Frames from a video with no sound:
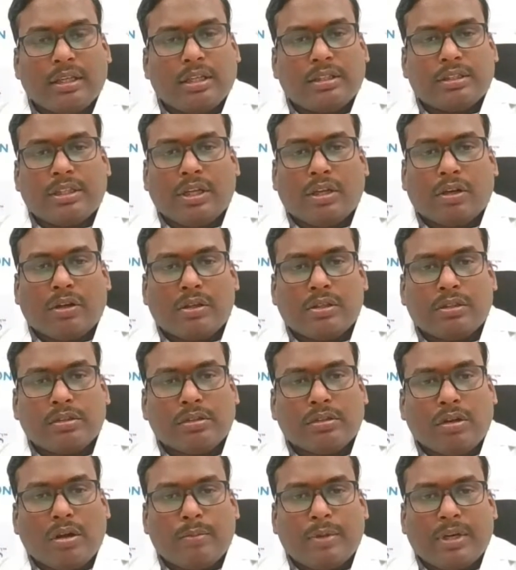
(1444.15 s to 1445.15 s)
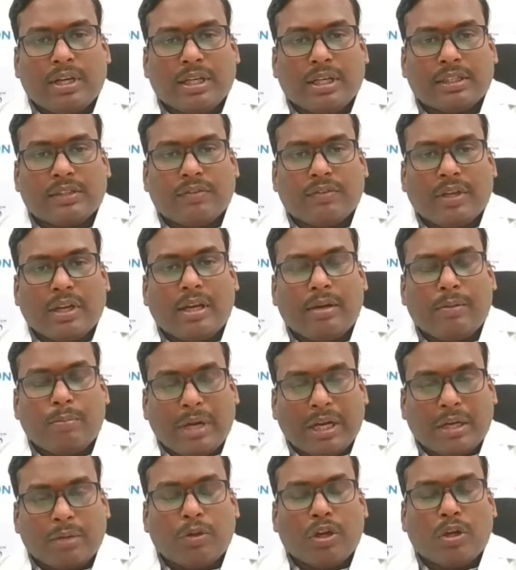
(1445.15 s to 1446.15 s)
they are also common risk, and
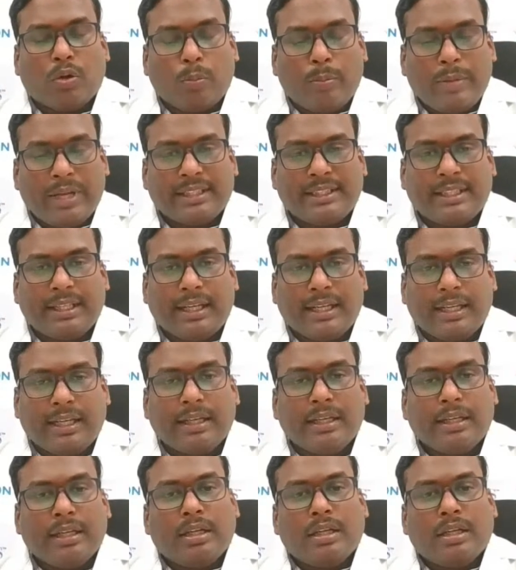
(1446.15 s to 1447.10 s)
obesity,